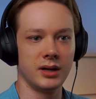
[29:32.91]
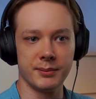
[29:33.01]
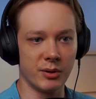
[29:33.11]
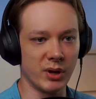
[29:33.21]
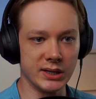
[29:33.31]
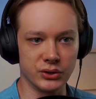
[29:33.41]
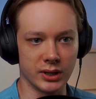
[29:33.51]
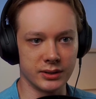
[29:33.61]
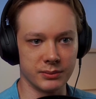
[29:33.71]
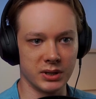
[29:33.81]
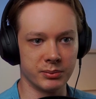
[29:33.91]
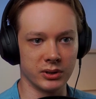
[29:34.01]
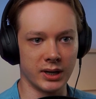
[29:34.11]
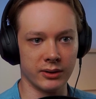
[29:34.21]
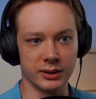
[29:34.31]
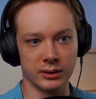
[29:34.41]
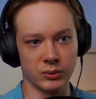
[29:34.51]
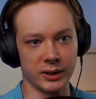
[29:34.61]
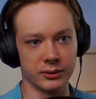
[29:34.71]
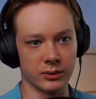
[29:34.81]
maybe educate some people on how they can
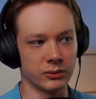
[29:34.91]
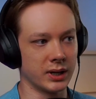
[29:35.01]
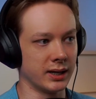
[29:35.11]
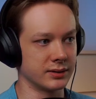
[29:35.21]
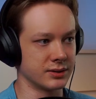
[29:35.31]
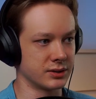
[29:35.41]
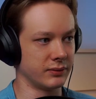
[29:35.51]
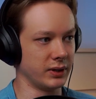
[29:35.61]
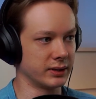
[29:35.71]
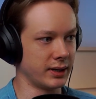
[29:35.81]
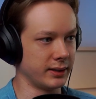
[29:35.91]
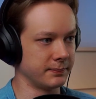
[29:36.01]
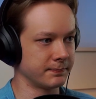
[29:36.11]
write their own ads and stuff like that.